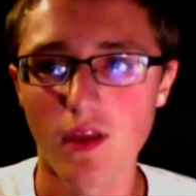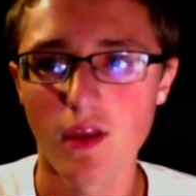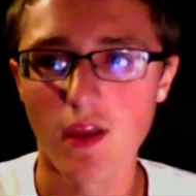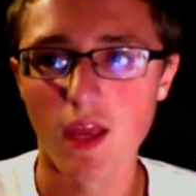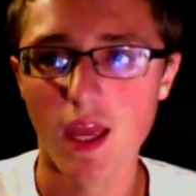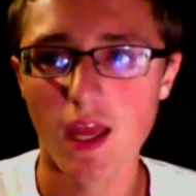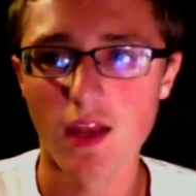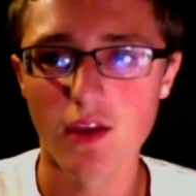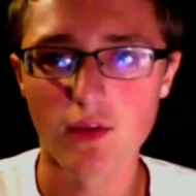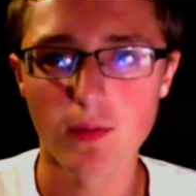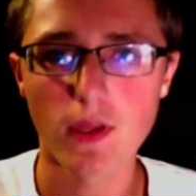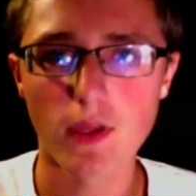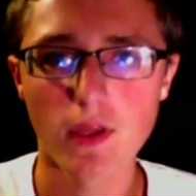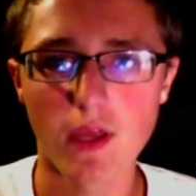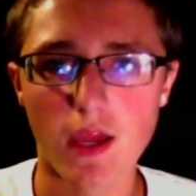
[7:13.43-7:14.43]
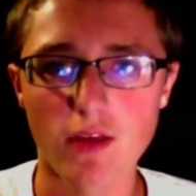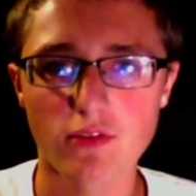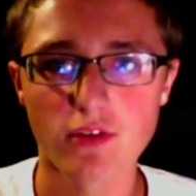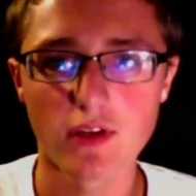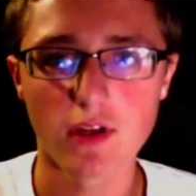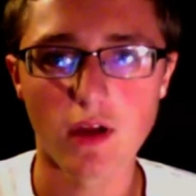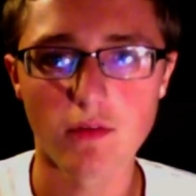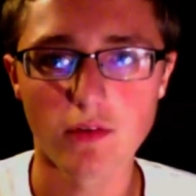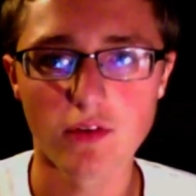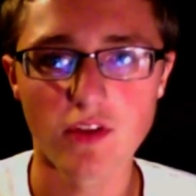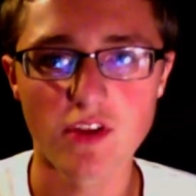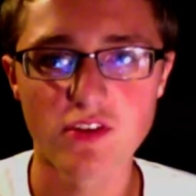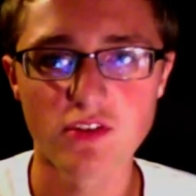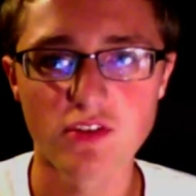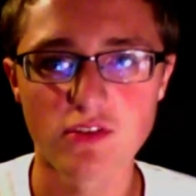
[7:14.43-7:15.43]
And it's really actually a
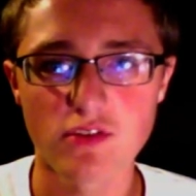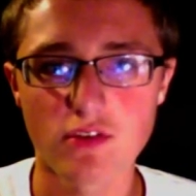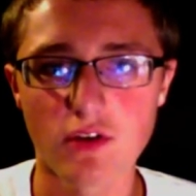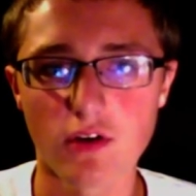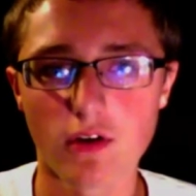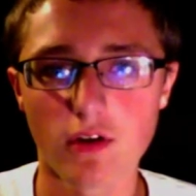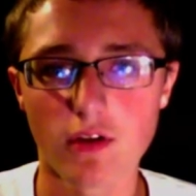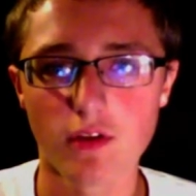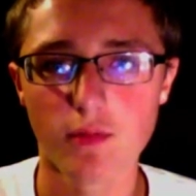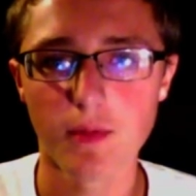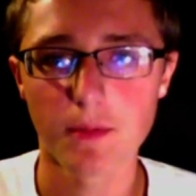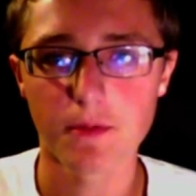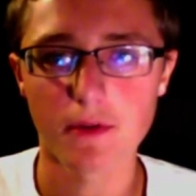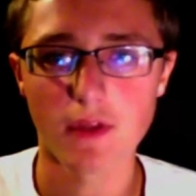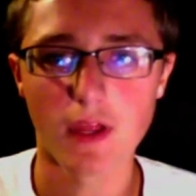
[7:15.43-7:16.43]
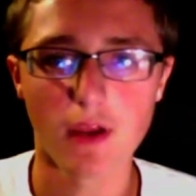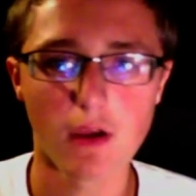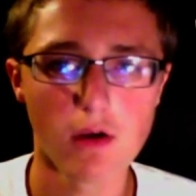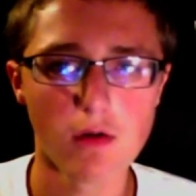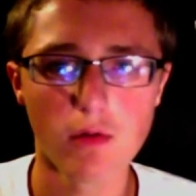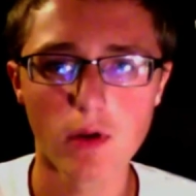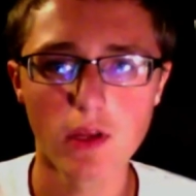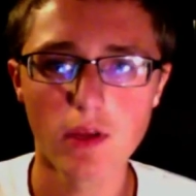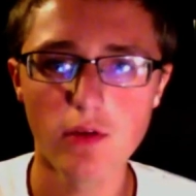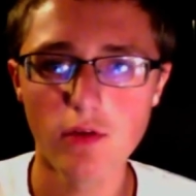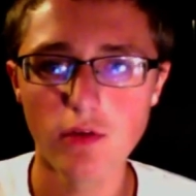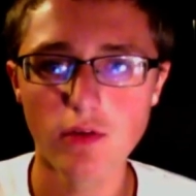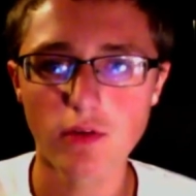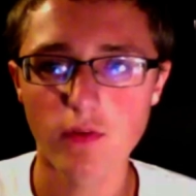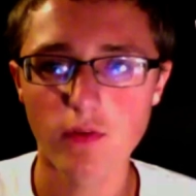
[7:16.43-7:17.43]
conversation starter because people are like, oh, what do you do in
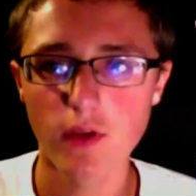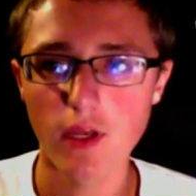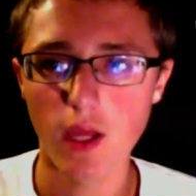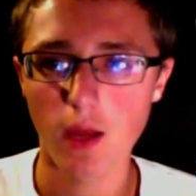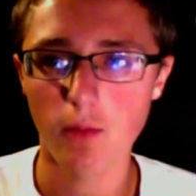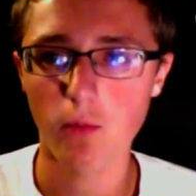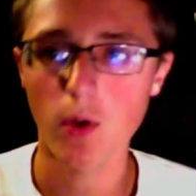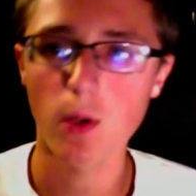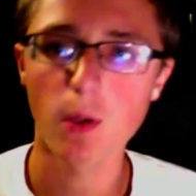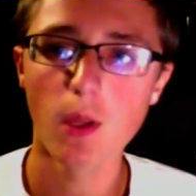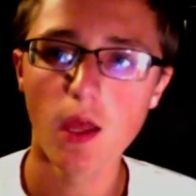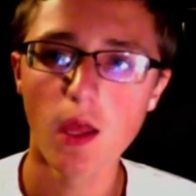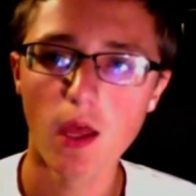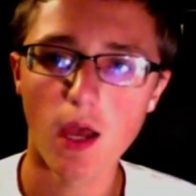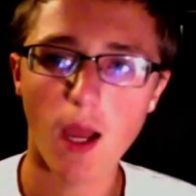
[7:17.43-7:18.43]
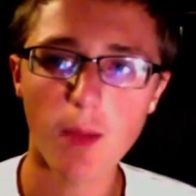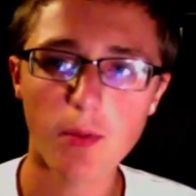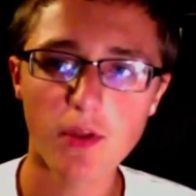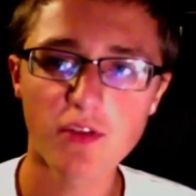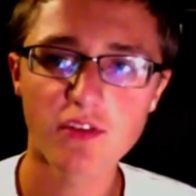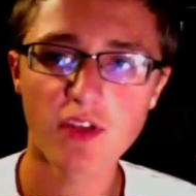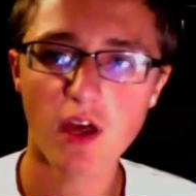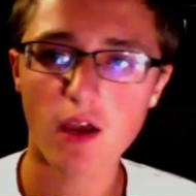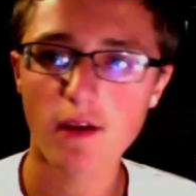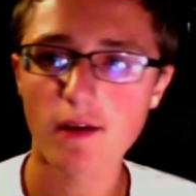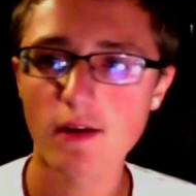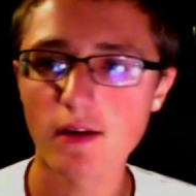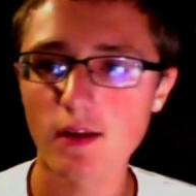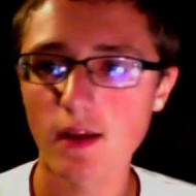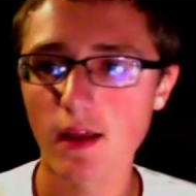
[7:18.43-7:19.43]
your free time? Well, I play
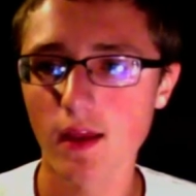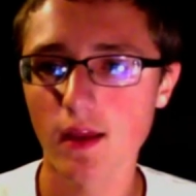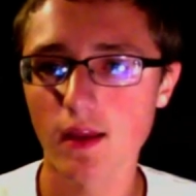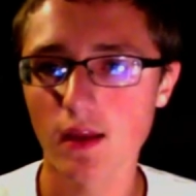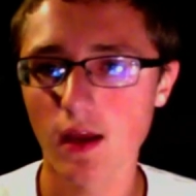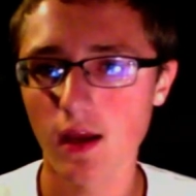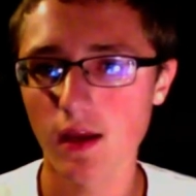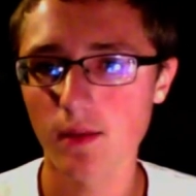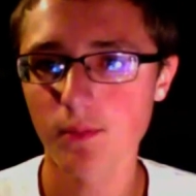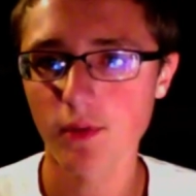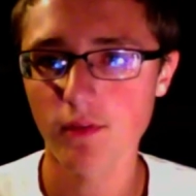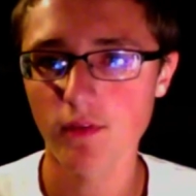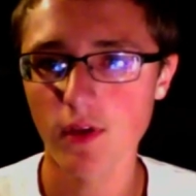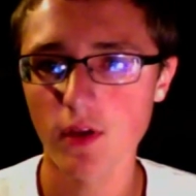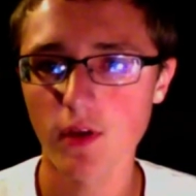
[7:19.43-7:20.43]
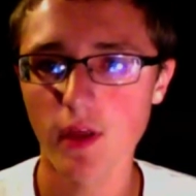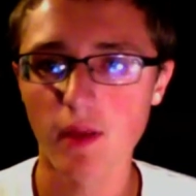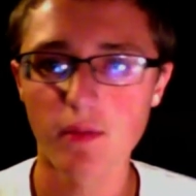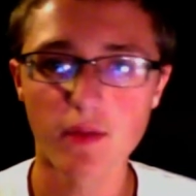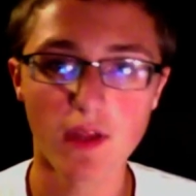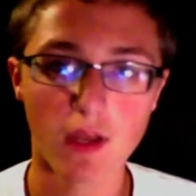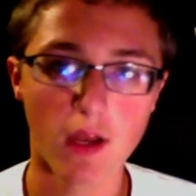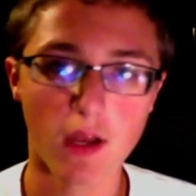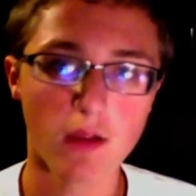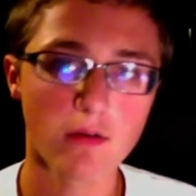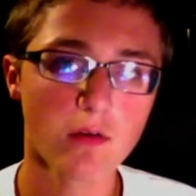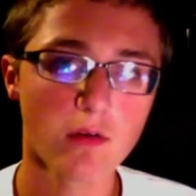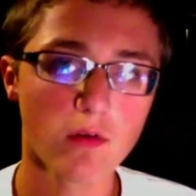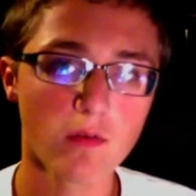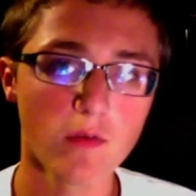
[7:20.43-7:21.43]
soccer, and I play video games, and I
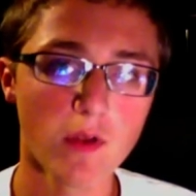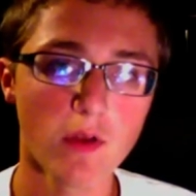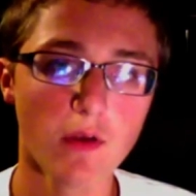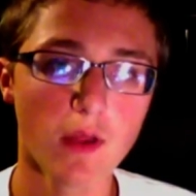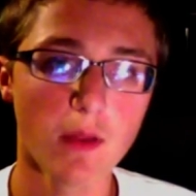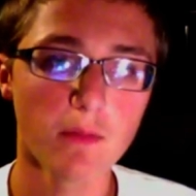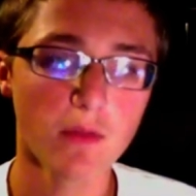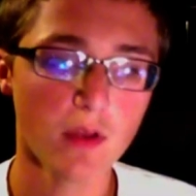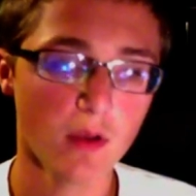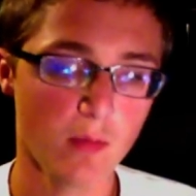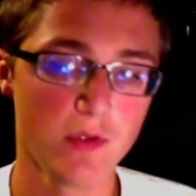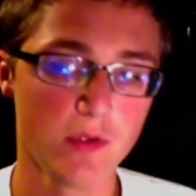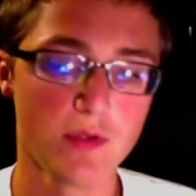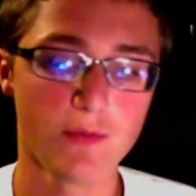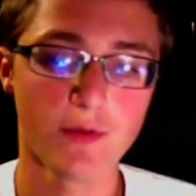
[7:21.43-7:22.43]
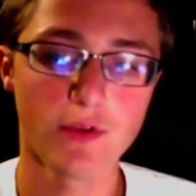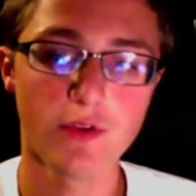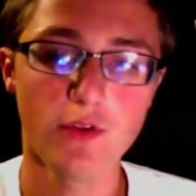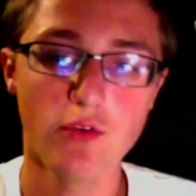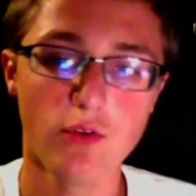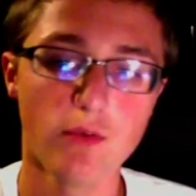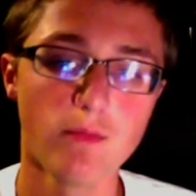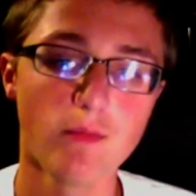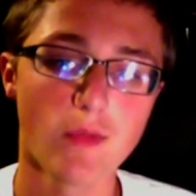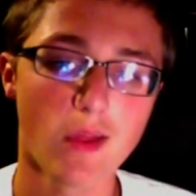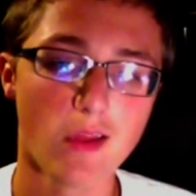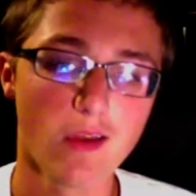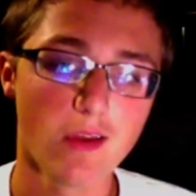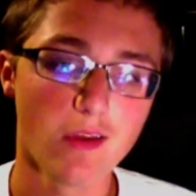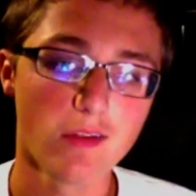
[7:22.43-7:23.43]
record video games, and I put them on YouTube.
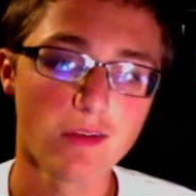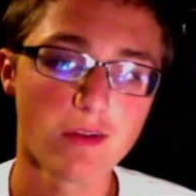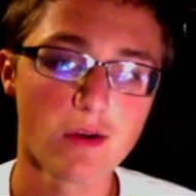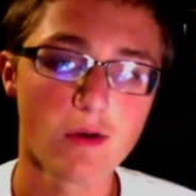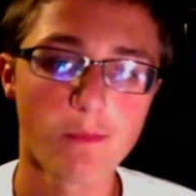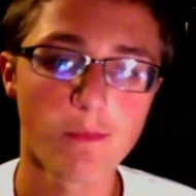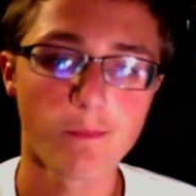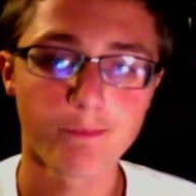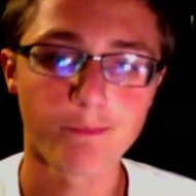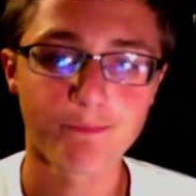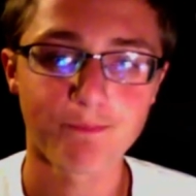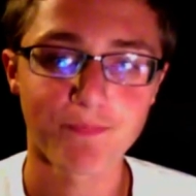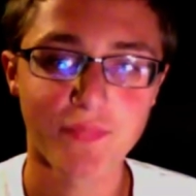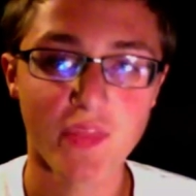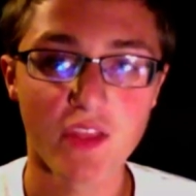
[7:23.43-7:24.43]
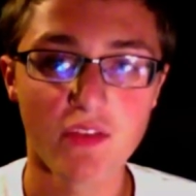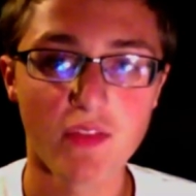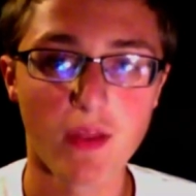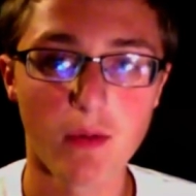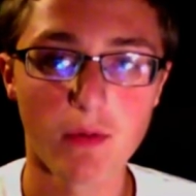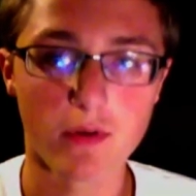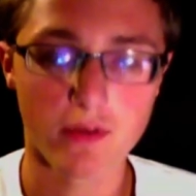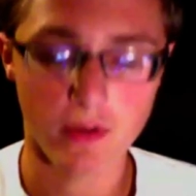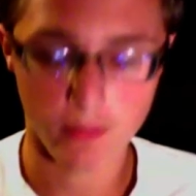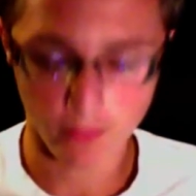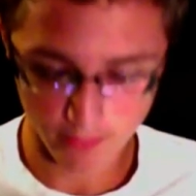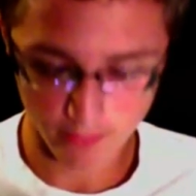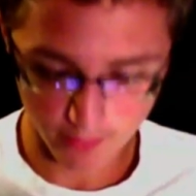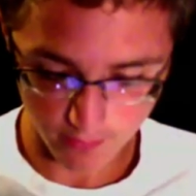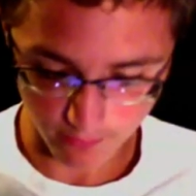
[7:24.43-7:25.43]
So, that works out well,
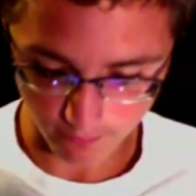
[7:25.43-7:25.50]
too.